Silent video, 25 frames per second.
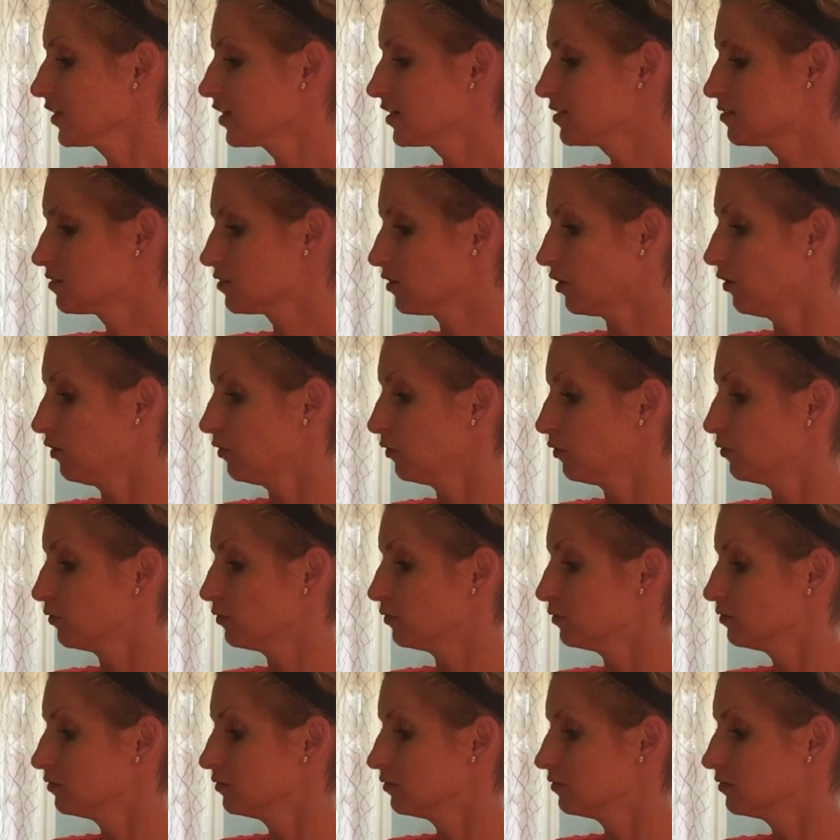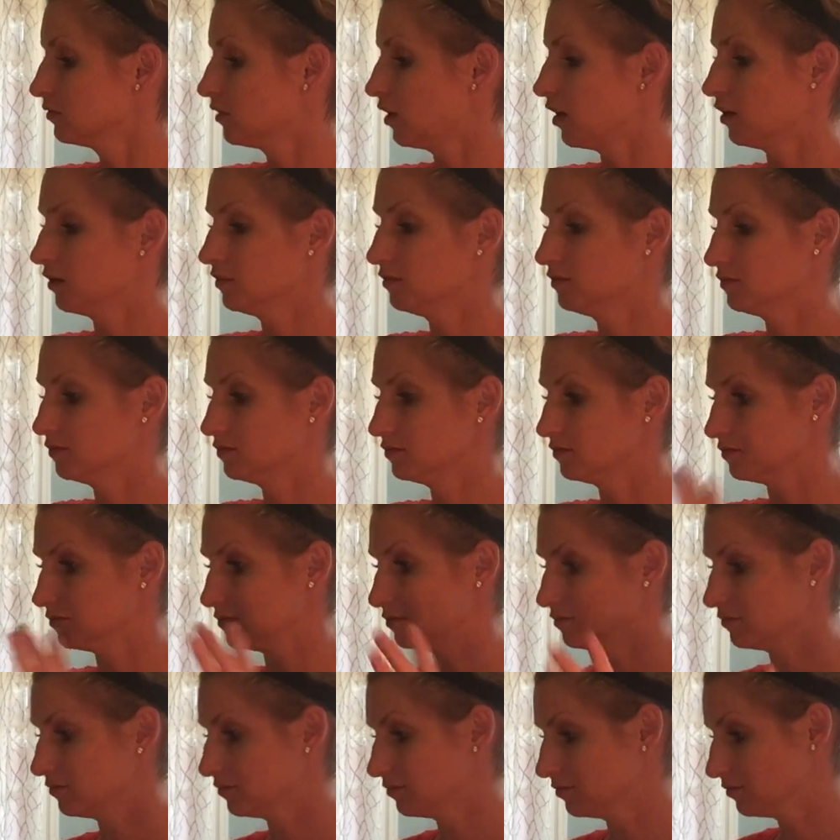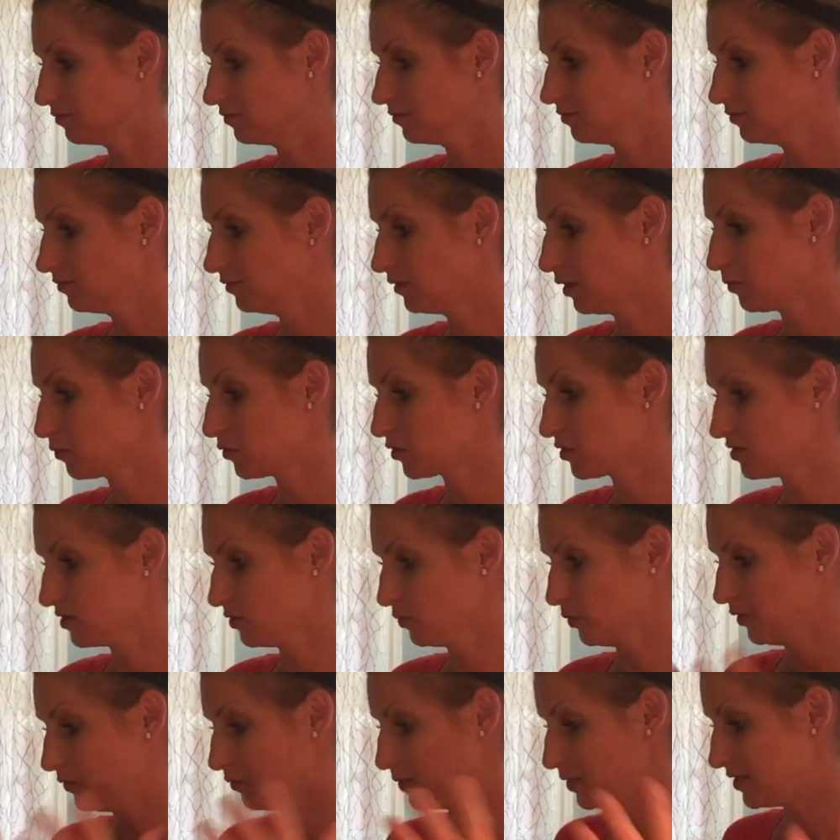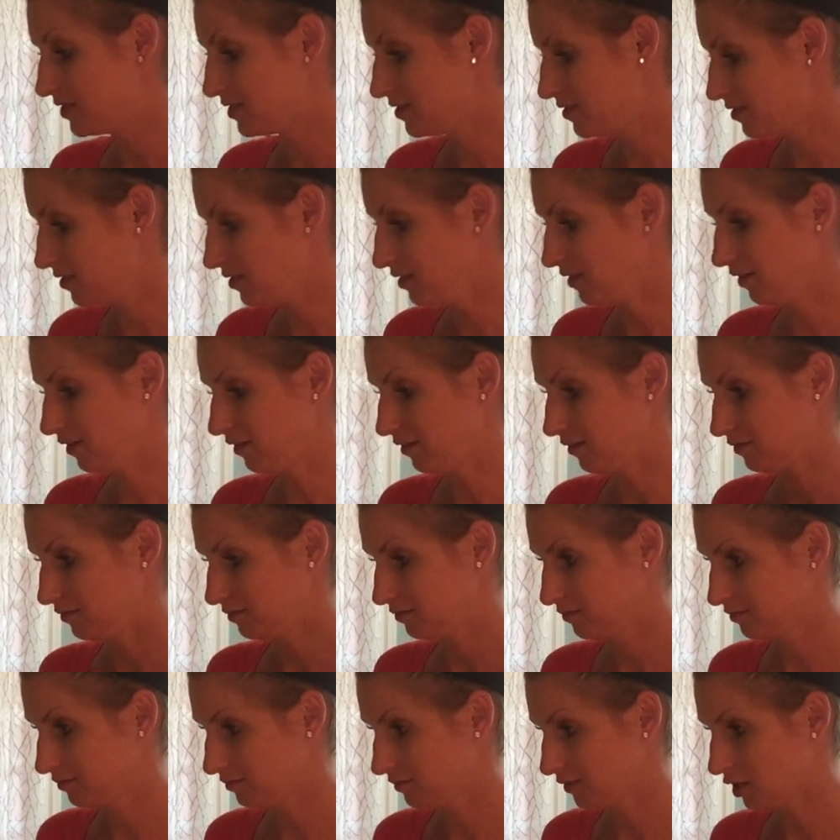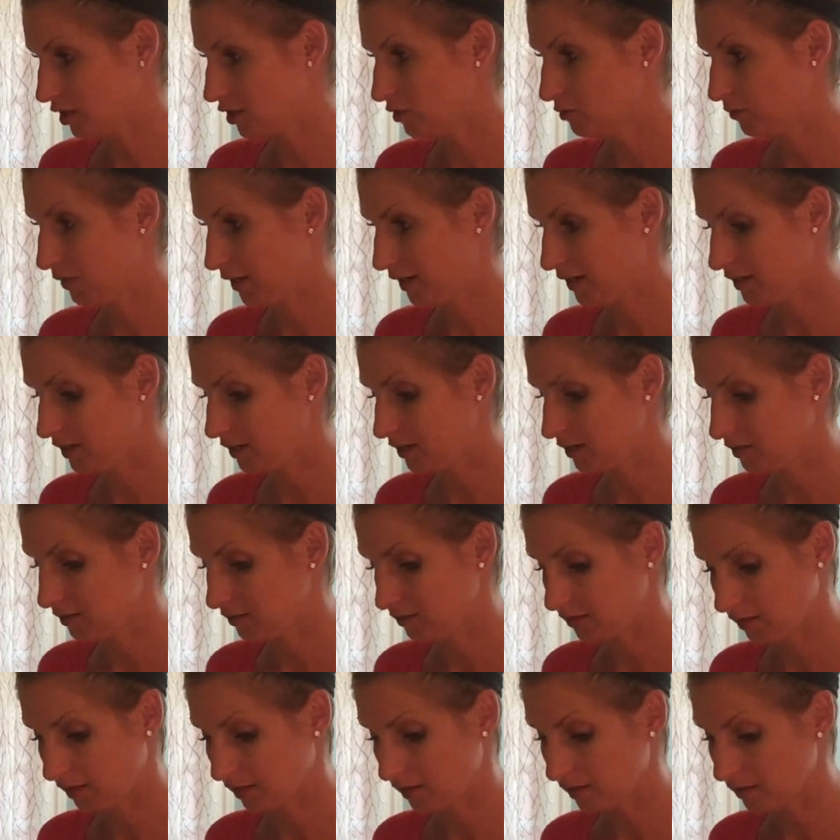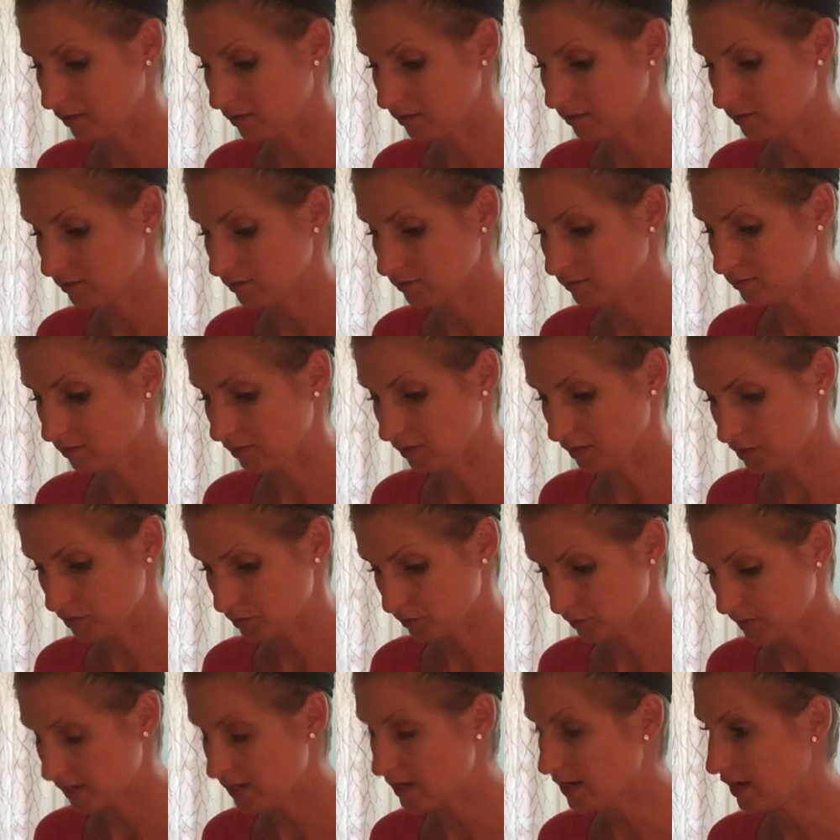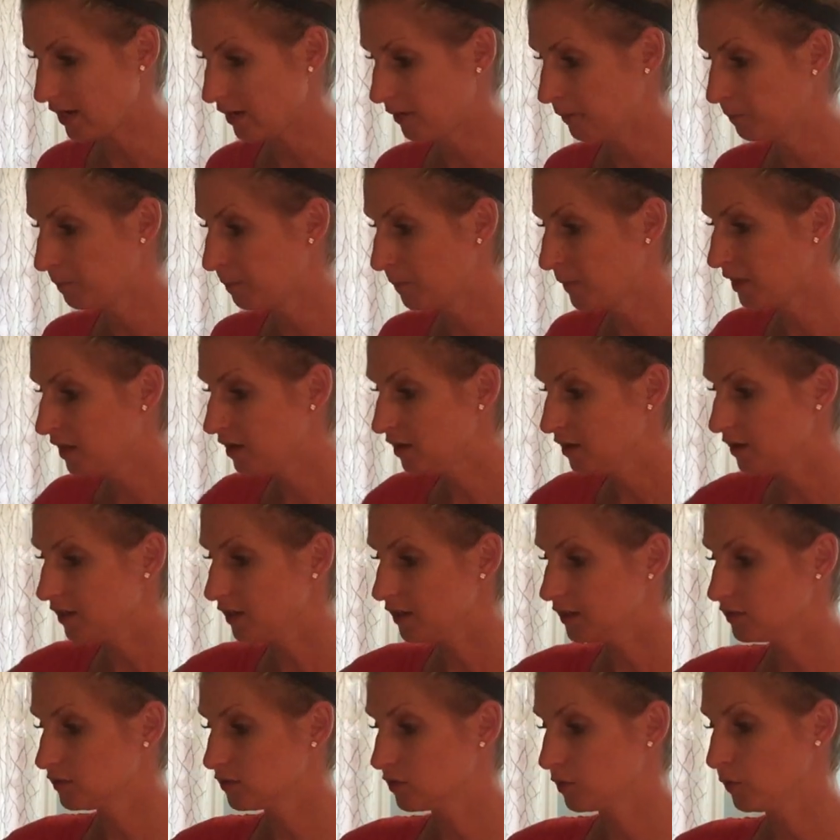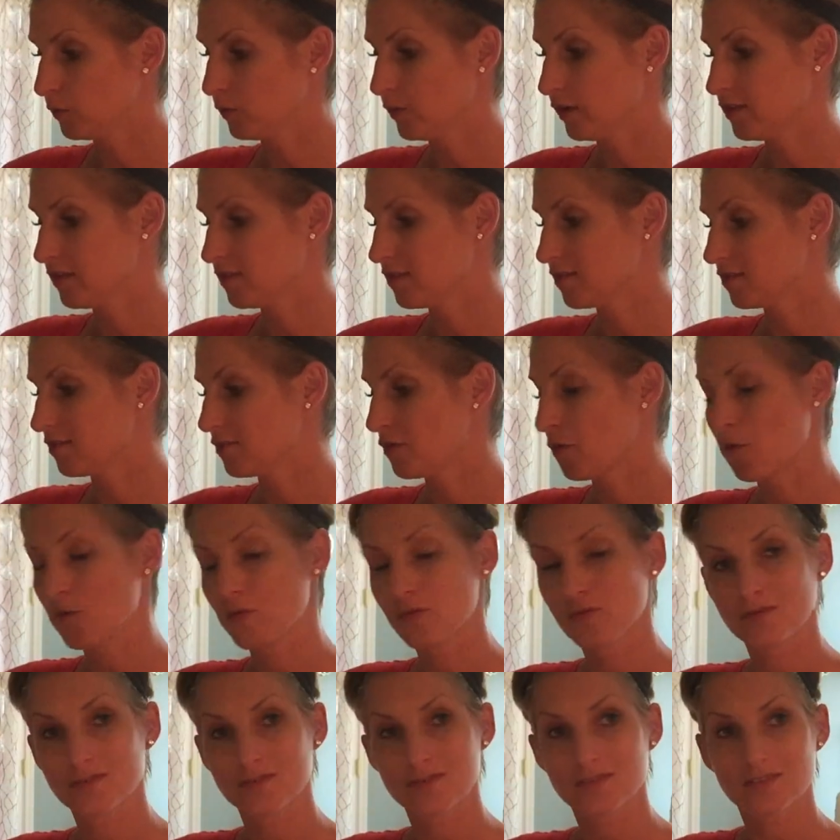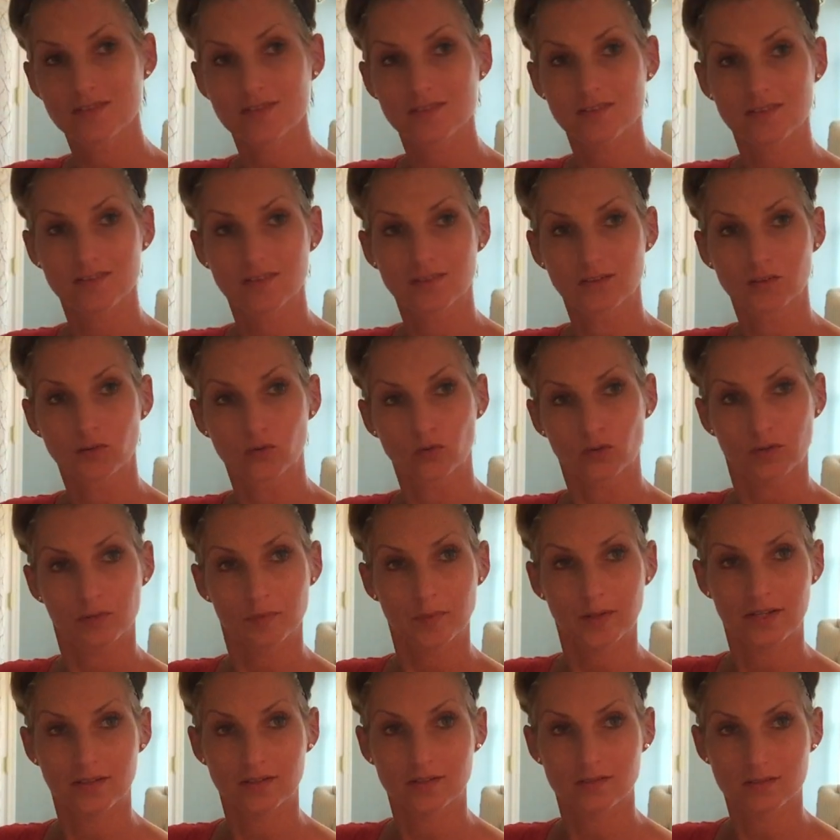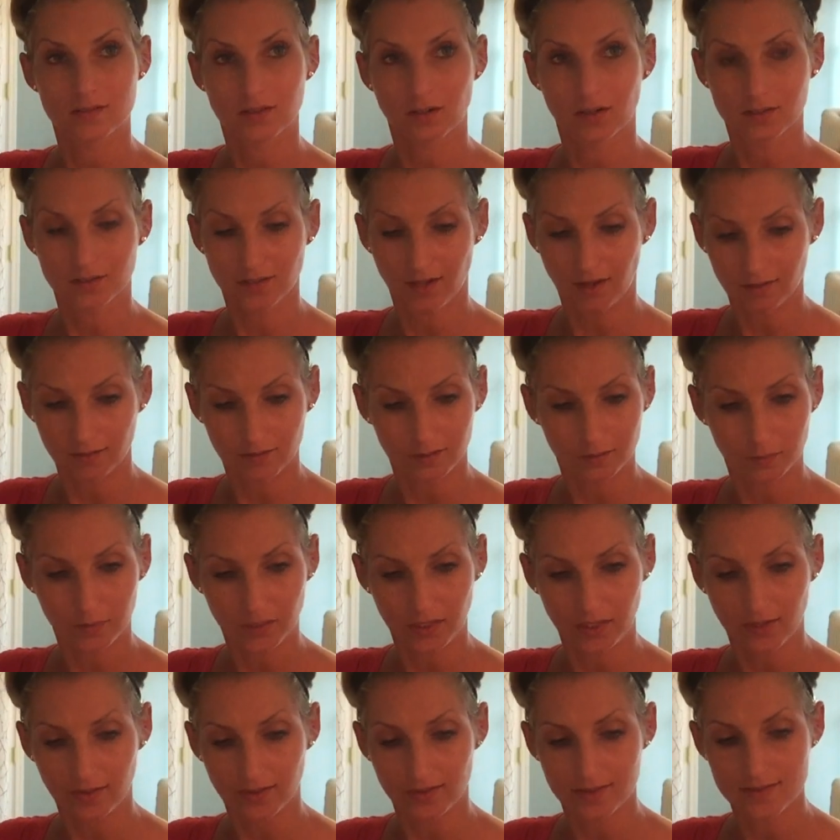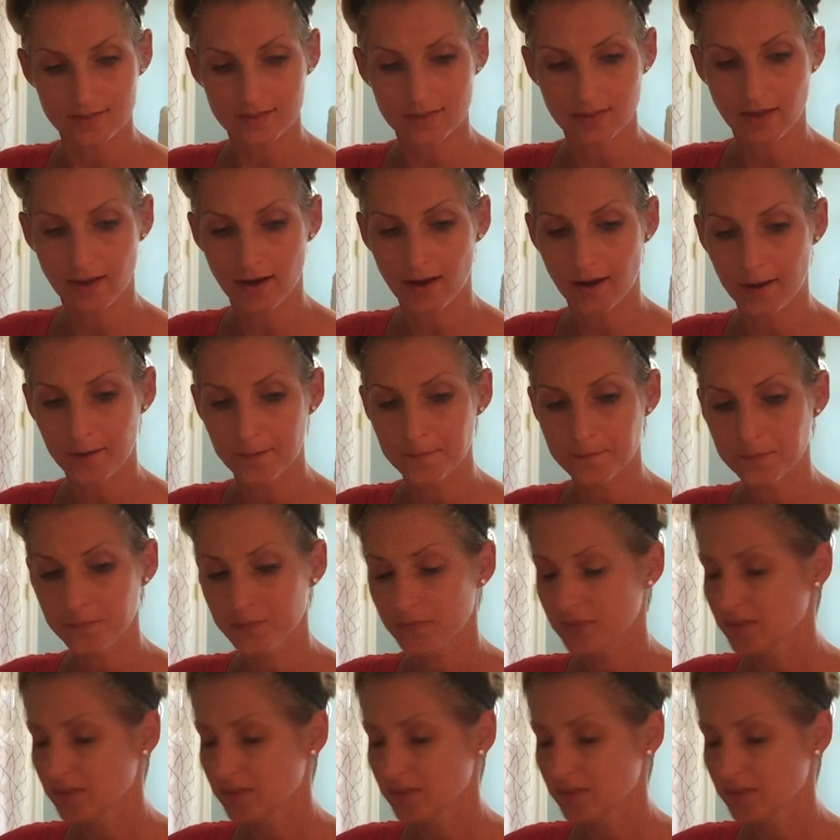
So all numbers that we've been seeing already in this reading. And so what those Lenormands are telling me is that